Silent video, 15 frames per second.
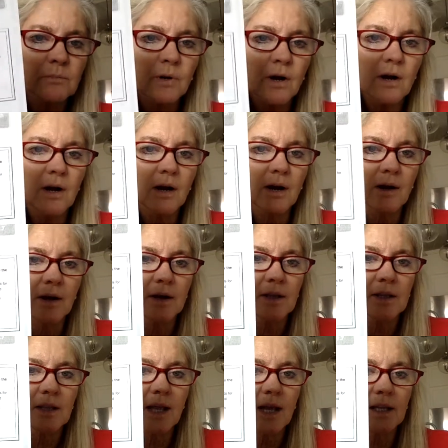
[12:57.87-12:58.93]
bar,
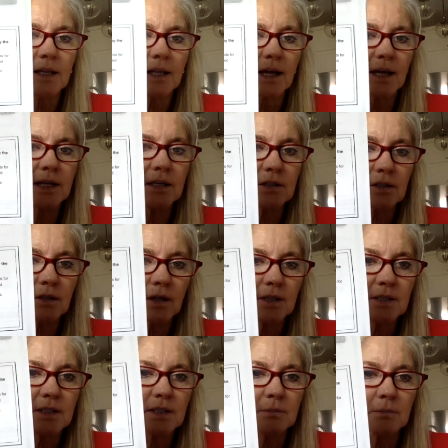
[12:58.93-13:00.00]
that line
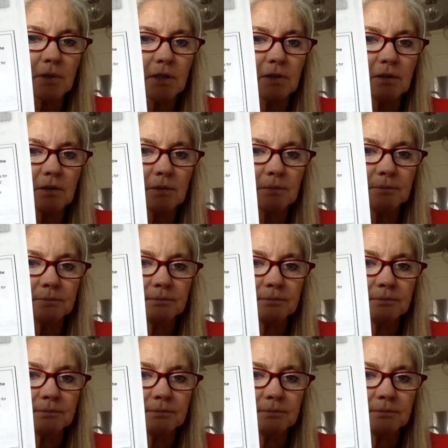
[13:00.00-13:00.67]
across the middle